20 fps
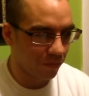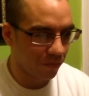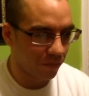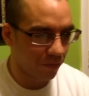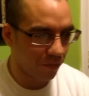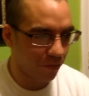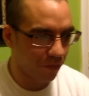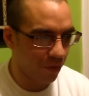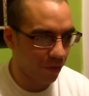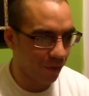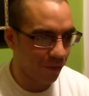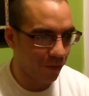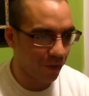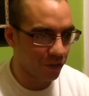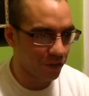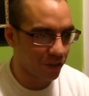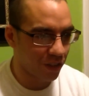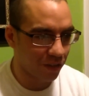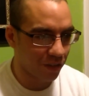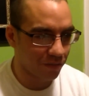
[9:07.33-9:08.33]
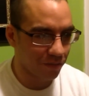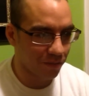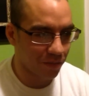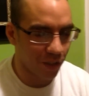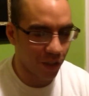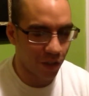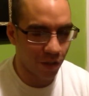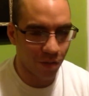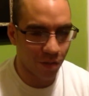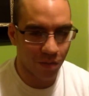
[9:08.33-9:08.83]
for the first,
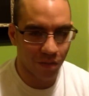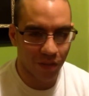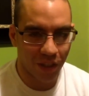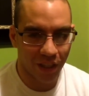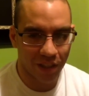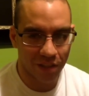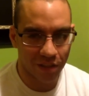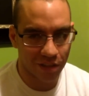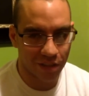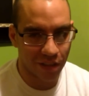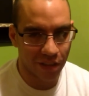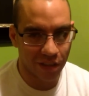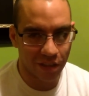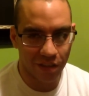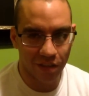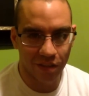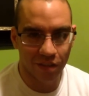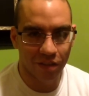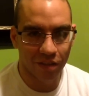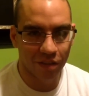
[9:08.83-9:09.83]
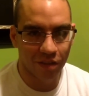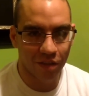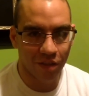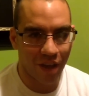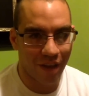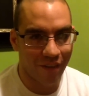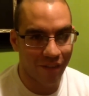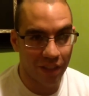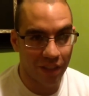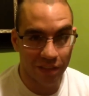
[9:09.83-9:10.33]
like I said, you
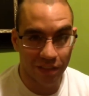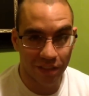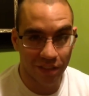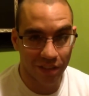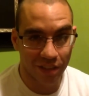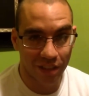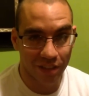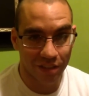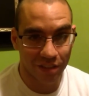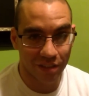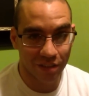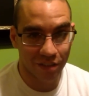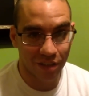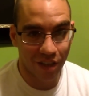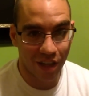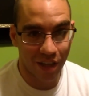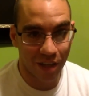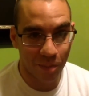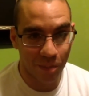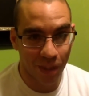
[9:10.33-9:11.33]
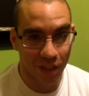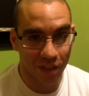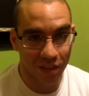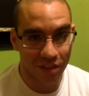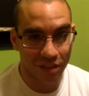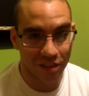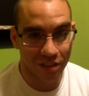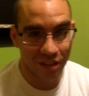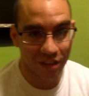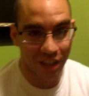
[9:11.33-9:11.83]
have any suggestions on how to make
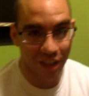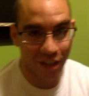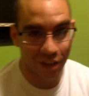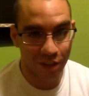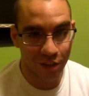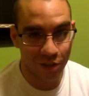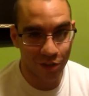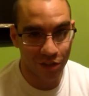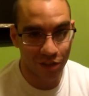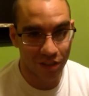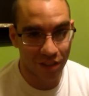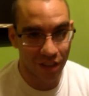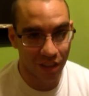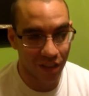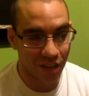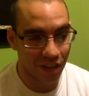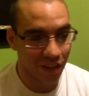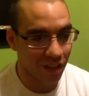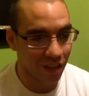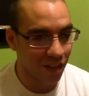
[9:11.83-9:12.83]
this channel interesting,